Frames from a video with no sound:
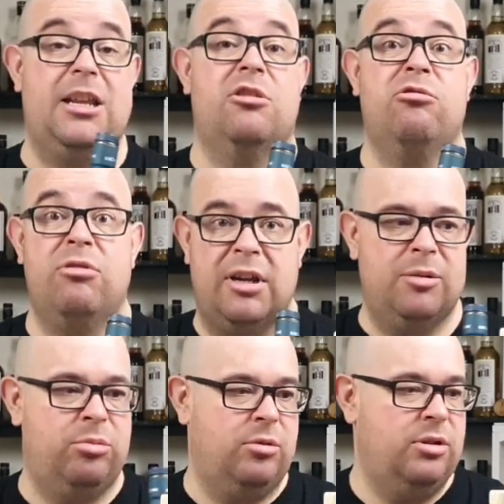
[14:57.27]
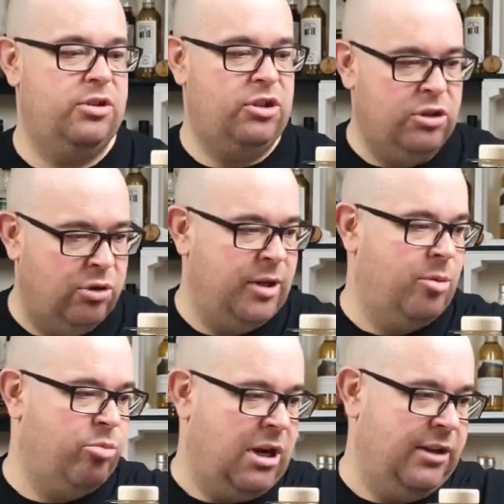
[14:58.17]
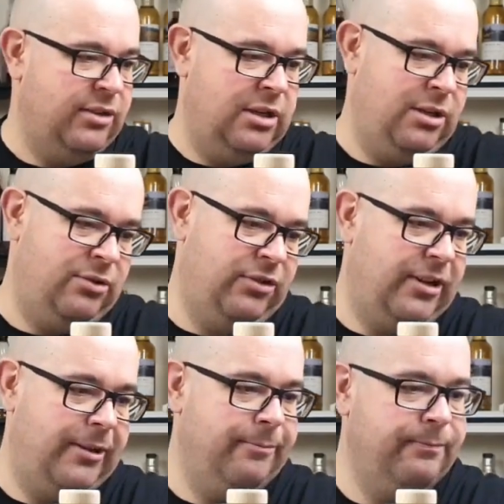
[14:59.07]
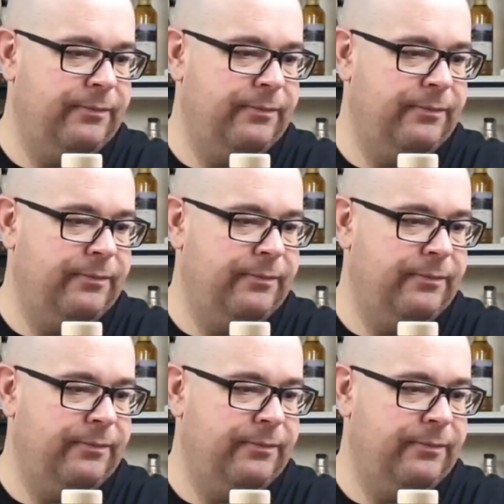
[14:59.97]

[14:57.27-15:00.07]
incredible, stunning price, I need to say.